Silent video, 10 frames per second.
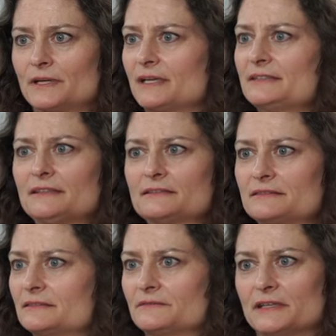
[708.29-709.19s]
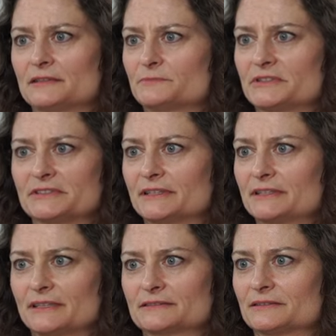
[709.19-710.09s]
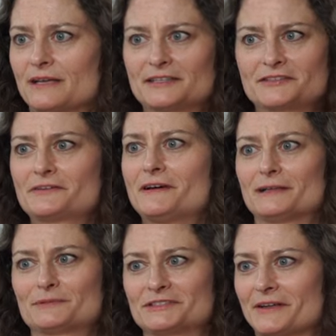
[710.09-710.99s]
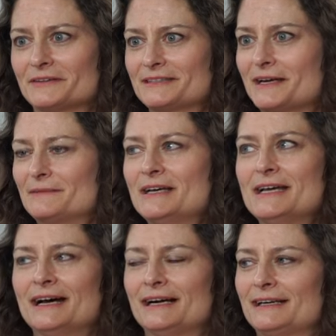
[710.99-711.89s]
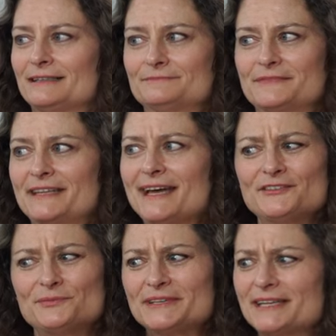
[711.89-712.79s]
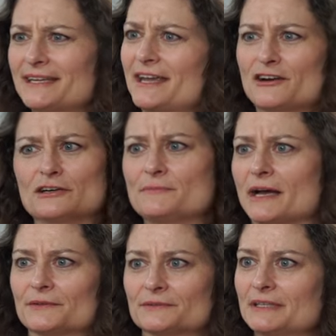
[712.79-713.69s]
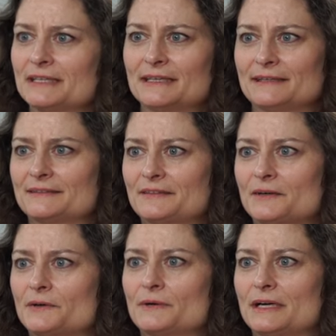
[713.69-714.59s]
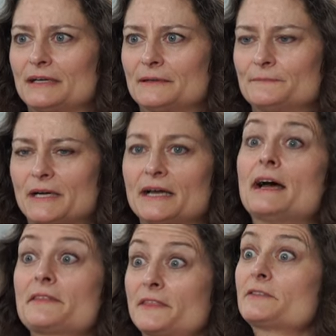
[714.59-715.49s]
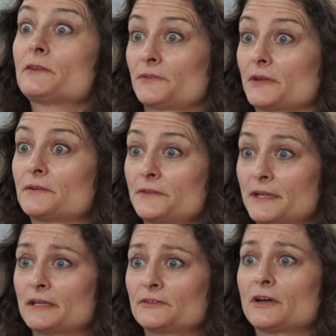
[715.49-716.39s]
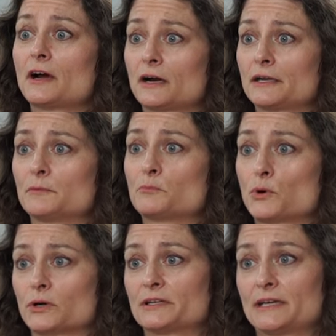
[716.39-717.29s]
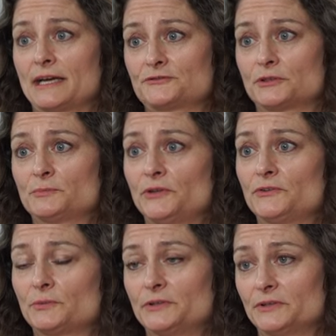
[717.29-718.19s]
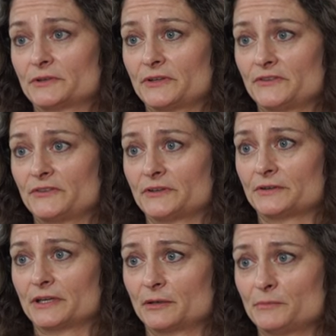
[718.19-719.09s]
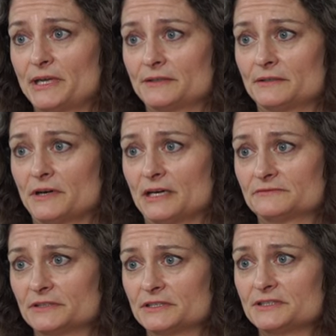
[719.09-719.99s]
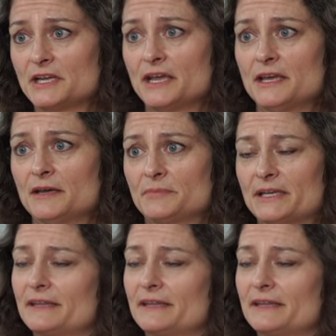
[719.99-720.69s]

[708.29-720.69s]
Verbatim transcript: When I talk to developers, and I talk to lots of developers all the time, um, that's what they care about. So um, I, I think those other things are important attributes when you're considering competitive offers, but